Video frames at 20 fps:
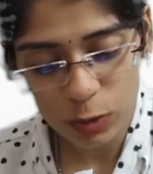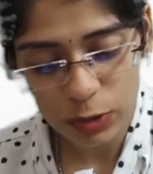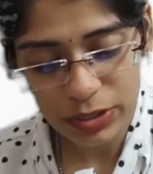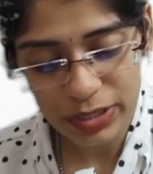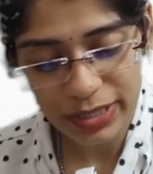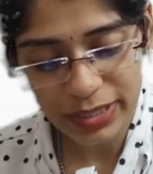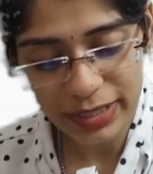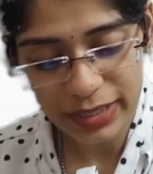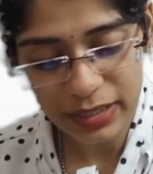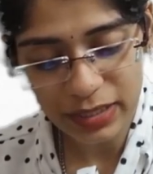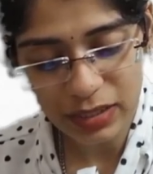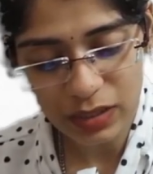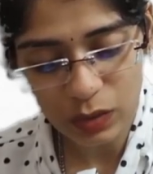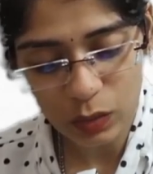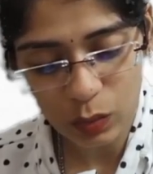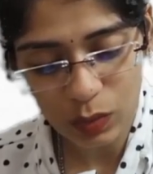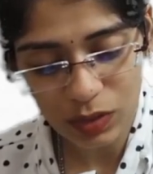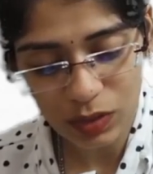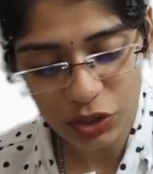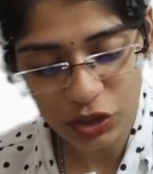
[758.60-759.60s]

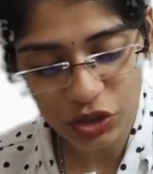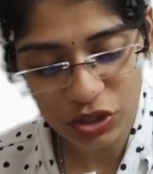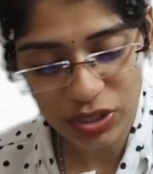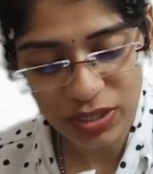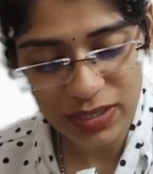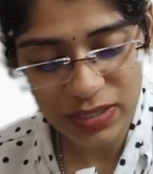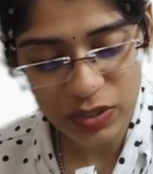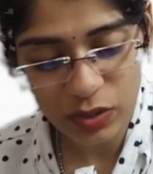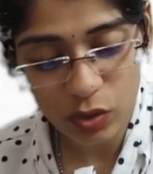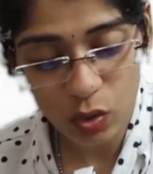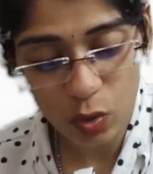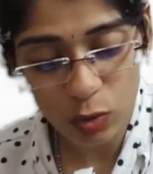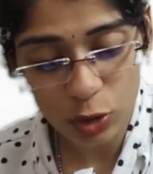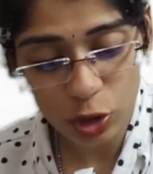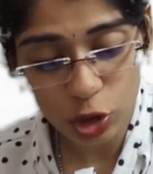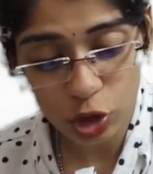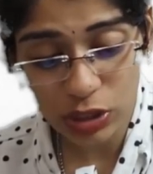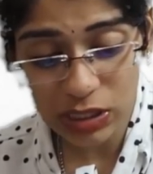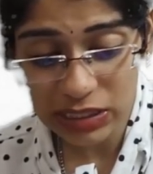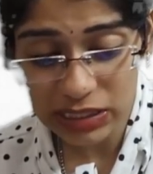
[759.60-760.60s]
layer which is close
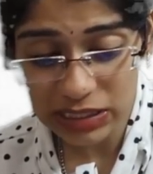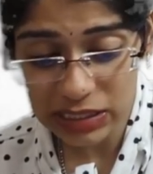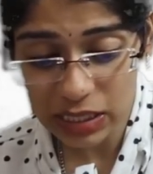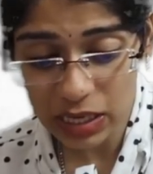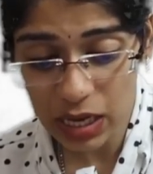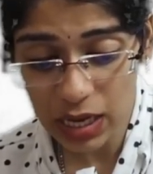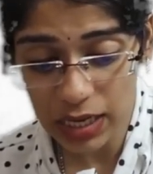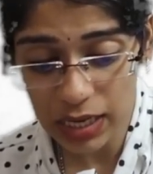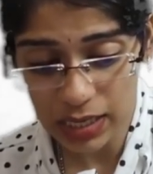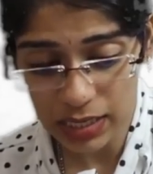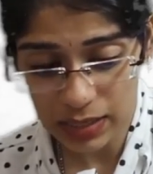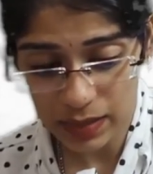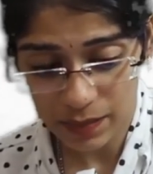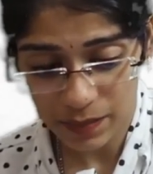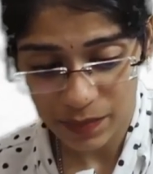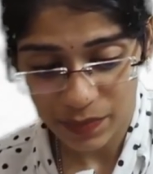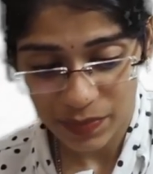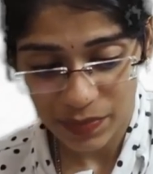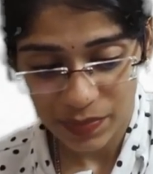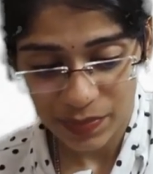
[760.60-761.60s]
to the skull.
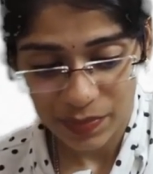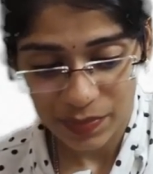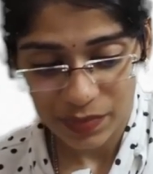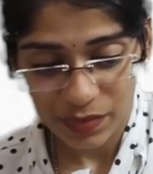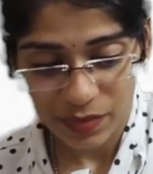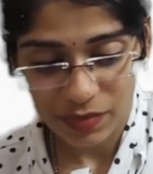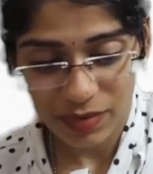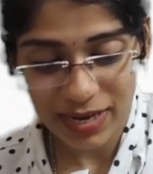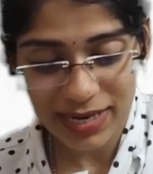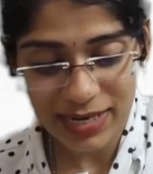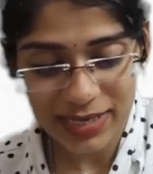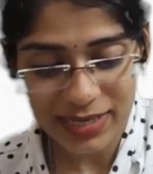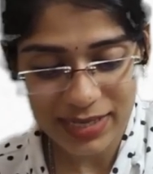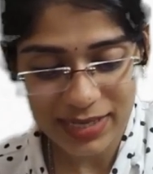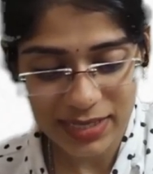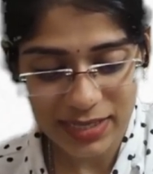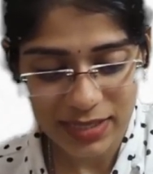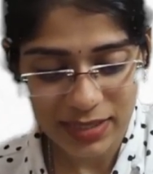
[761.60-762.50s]
Right?